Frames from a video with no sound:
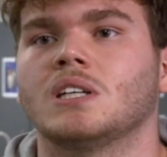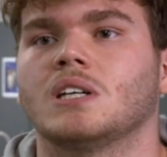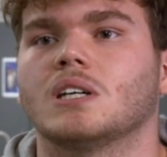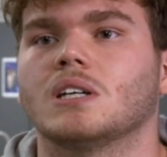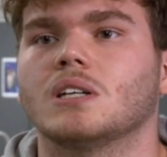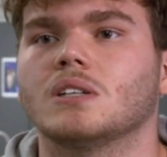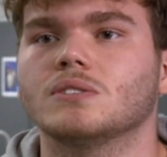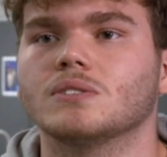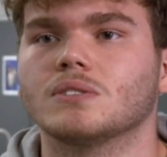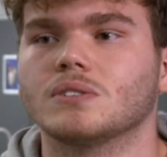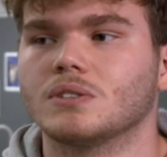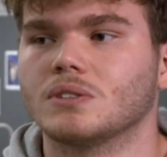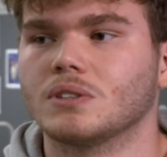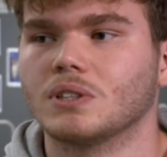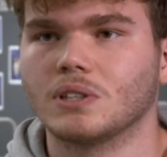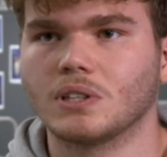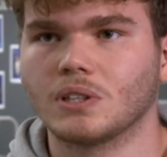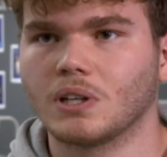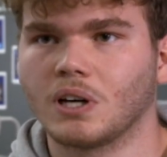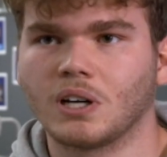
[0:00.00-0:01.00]
And
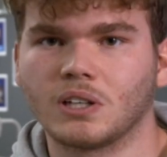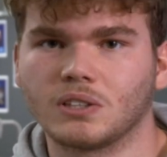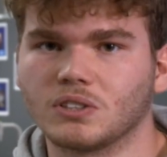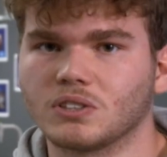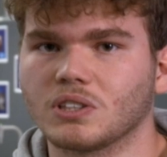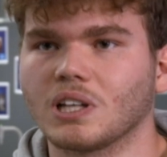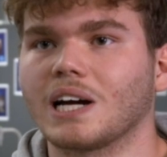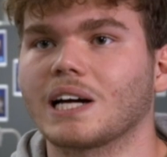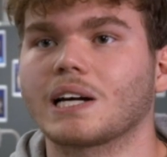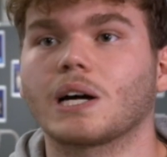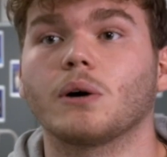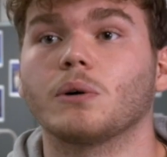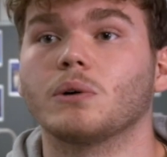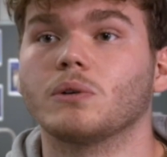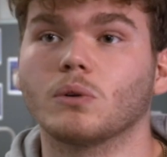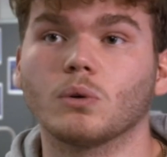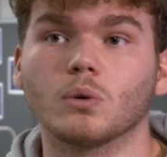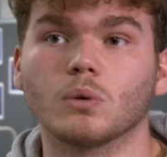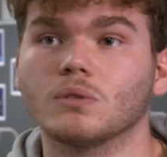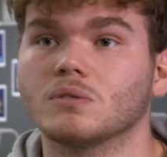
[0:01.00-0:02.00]
I just like how it
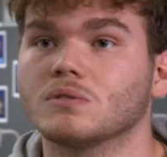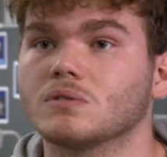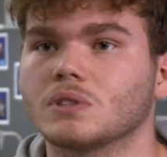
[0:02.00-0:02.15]
all,